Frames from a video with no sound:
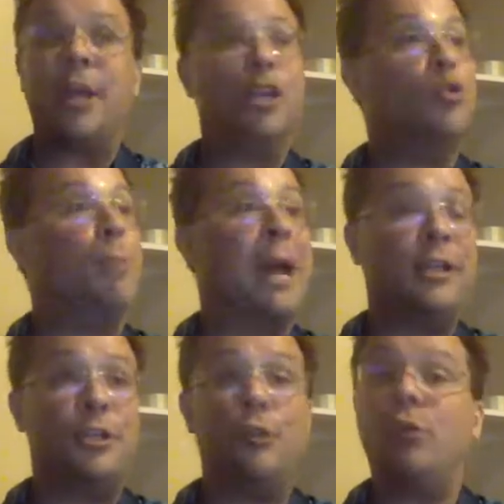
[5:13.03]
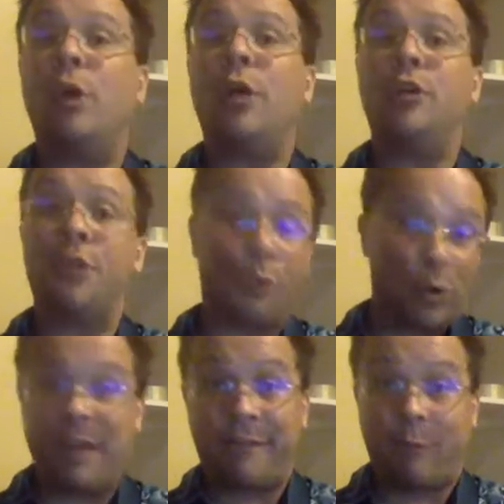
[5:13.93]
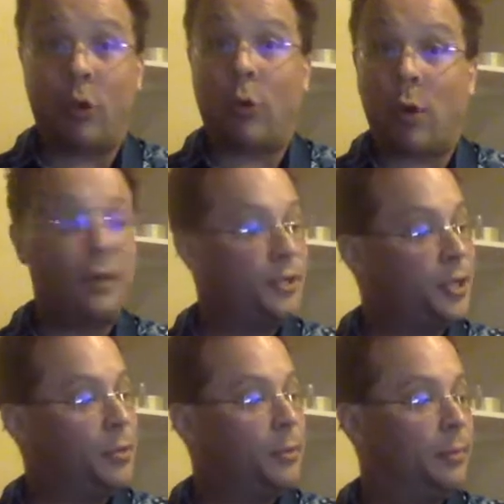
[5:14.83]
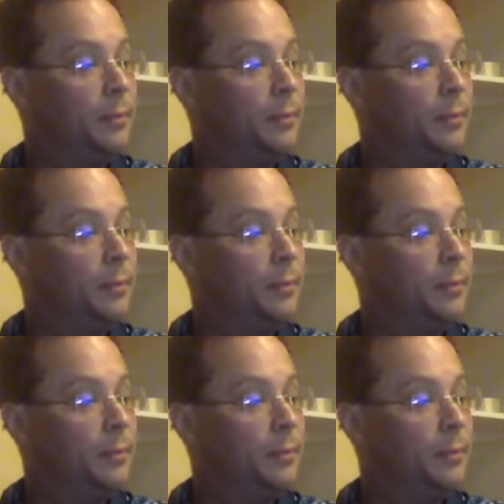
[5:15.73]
You might do 3, 4, 1, 2.